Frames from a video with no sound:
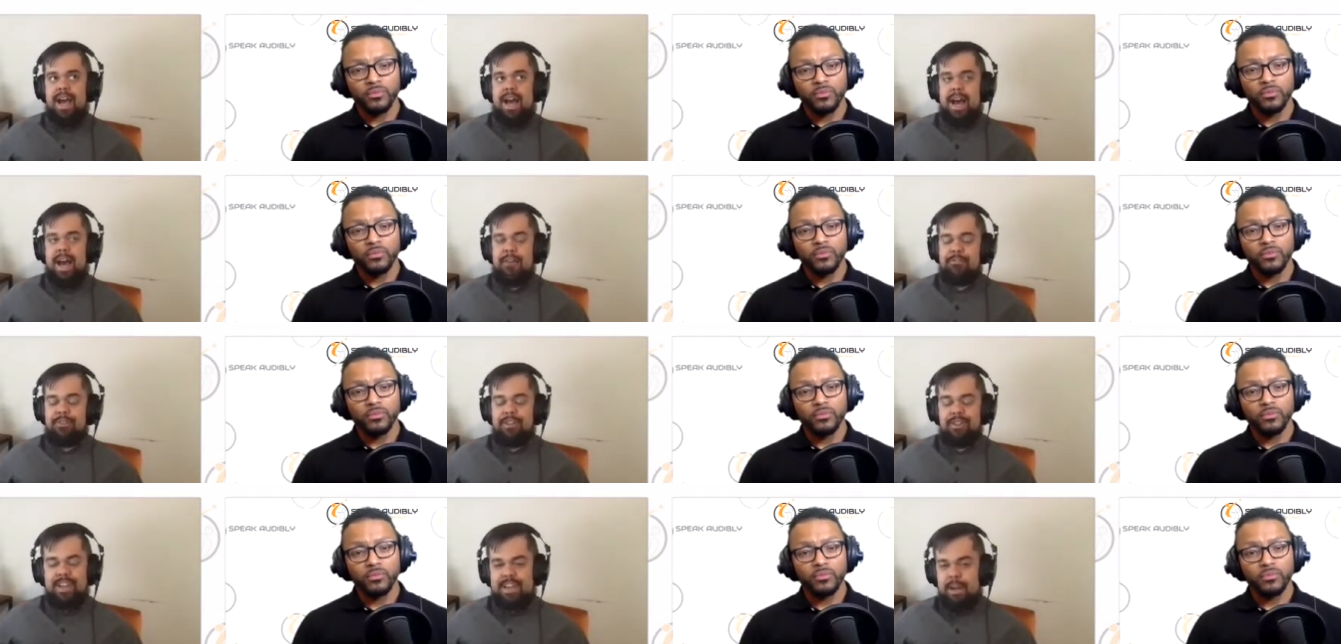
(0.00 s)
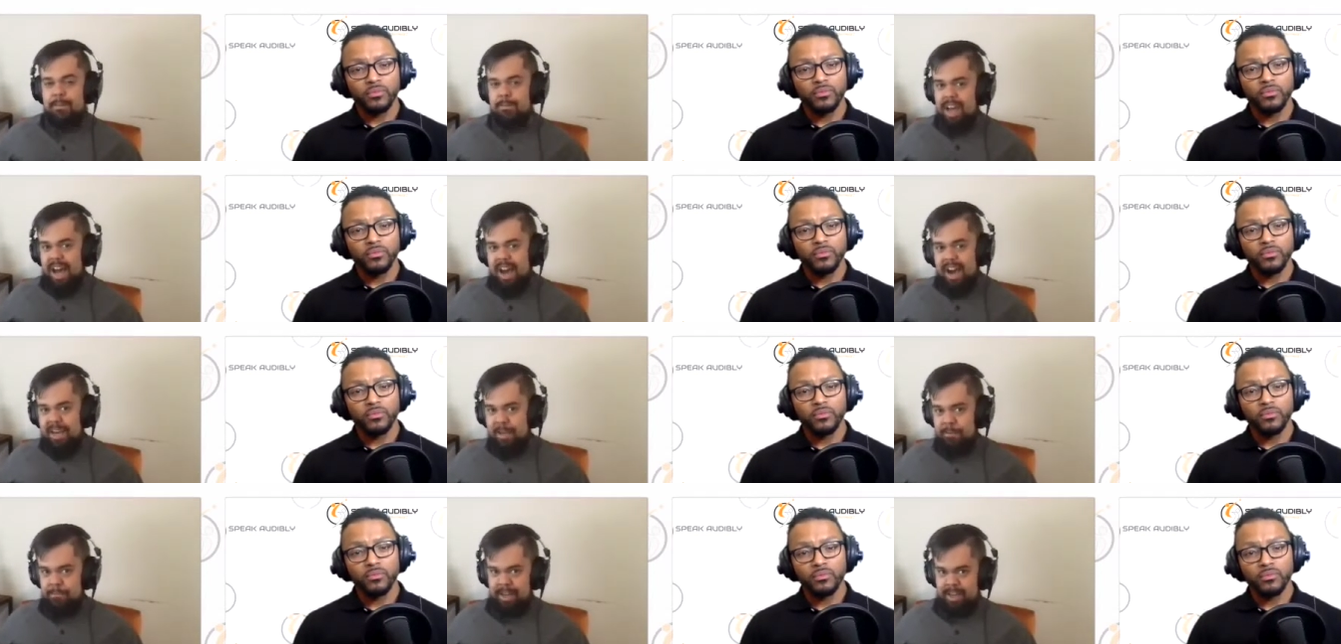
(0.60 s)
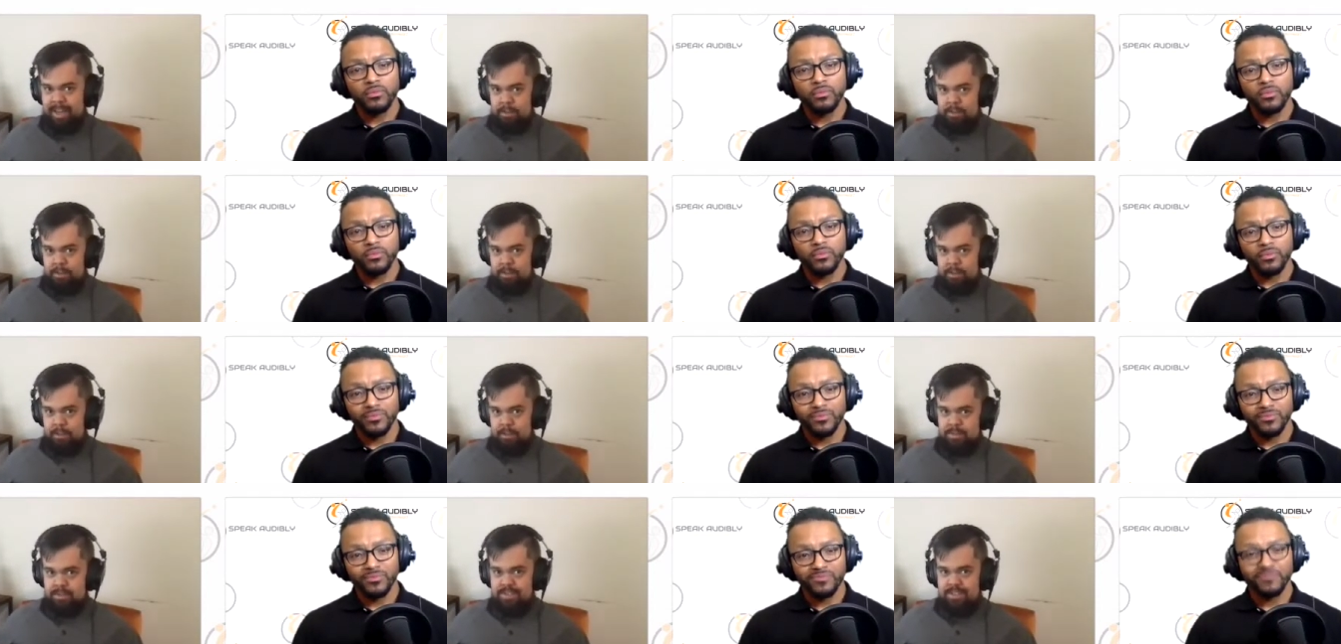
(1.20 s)
Speaker 1: feel like I'm the hype man for
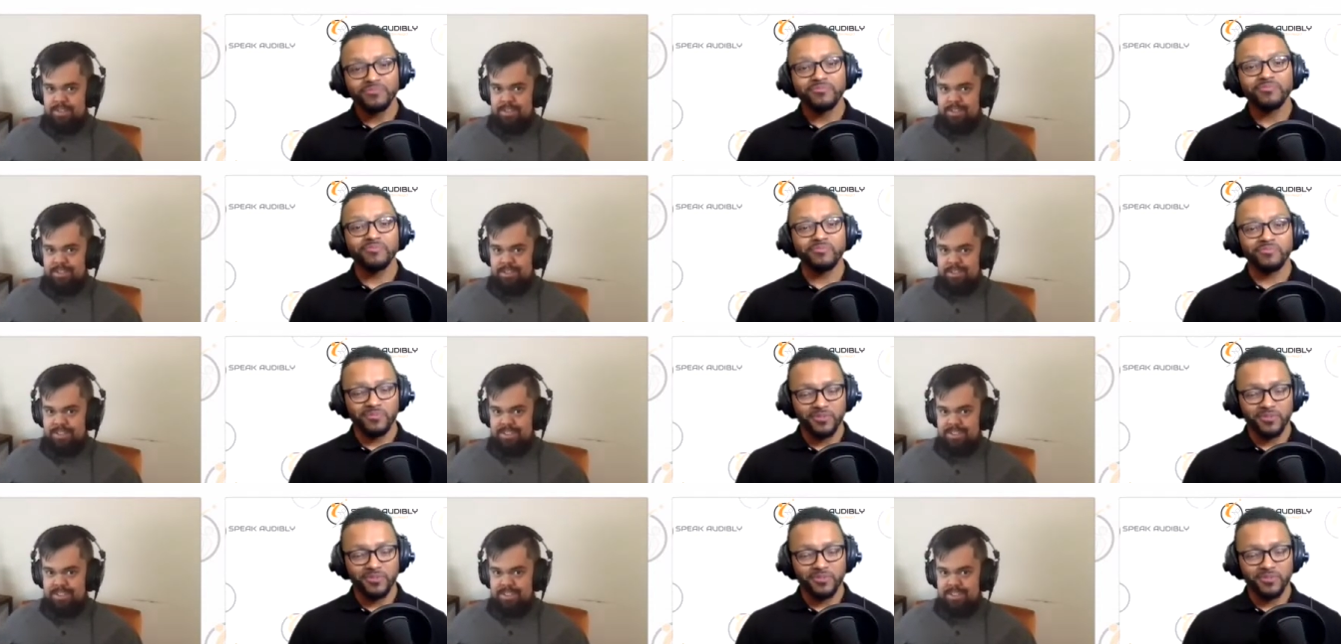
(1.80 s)
businesses.